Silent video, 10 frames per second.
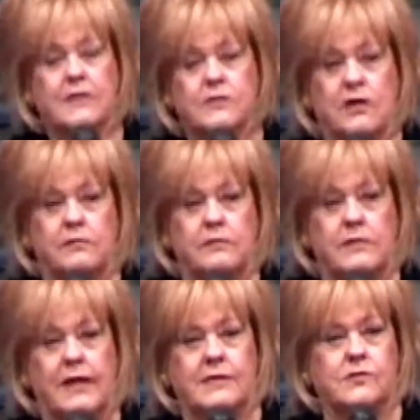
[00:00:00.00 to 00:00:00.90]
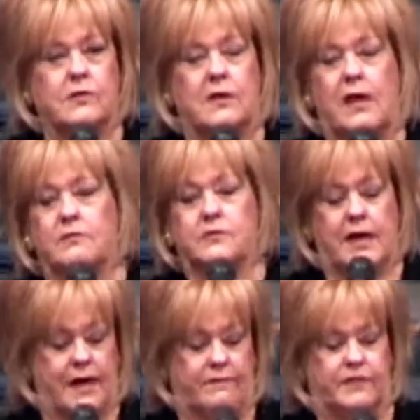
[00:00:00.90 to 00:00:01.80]
So Dexter had lost
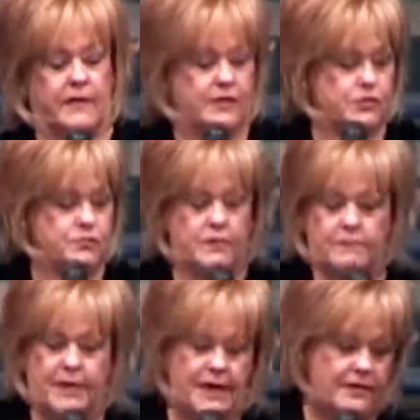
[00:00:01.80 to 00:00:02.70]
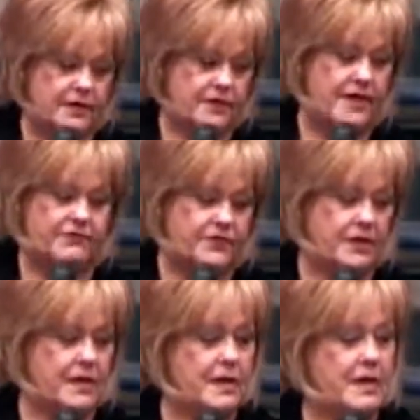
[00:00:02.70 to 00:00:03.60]
everything, stripped down to
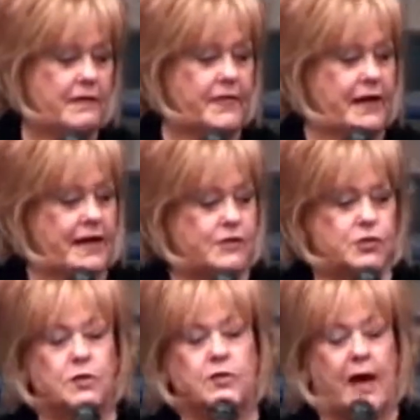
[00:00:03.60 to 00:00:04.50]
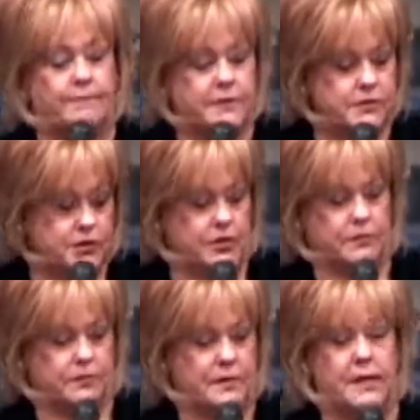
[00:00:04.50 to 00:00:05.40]
nothing. They had two adopted
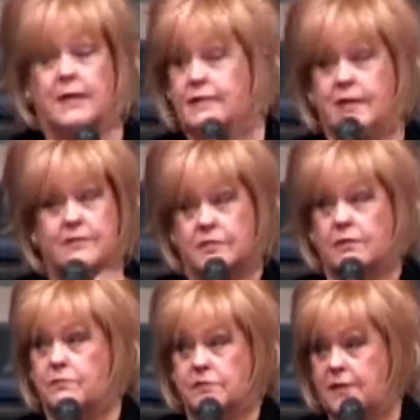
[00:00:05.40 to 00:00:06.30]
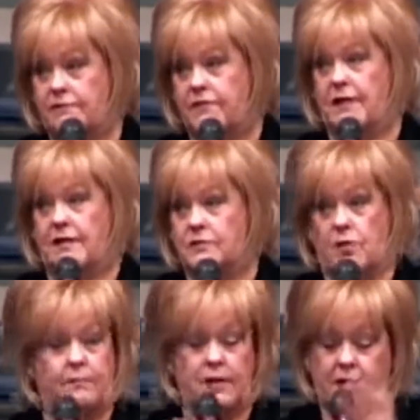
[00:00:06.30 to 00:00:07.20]
children, and he tells it on TV, so
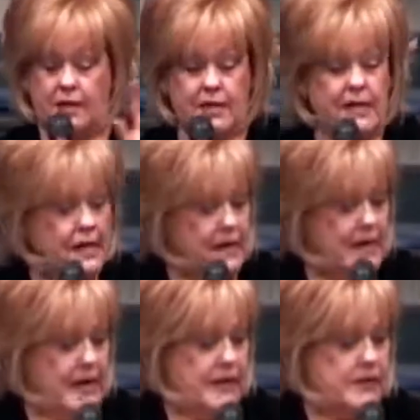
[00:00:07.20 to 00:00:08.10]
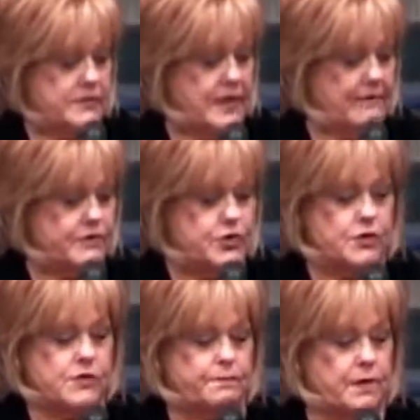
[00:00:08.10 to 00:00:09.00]
I'm not, because they have a
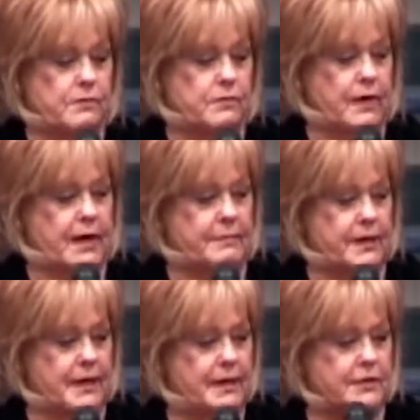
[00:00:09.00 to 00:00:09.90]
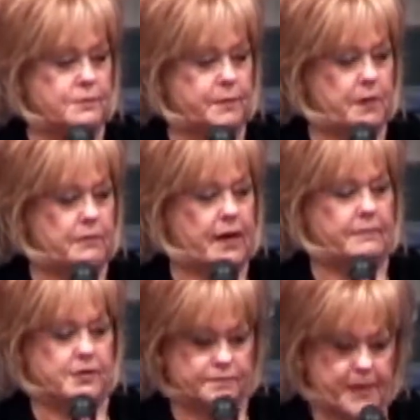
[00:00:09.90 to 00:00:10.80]
Jewish program, an English program, and
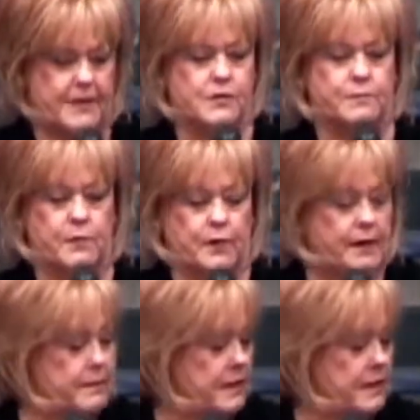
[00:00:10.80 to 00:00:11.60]
a Spanish program.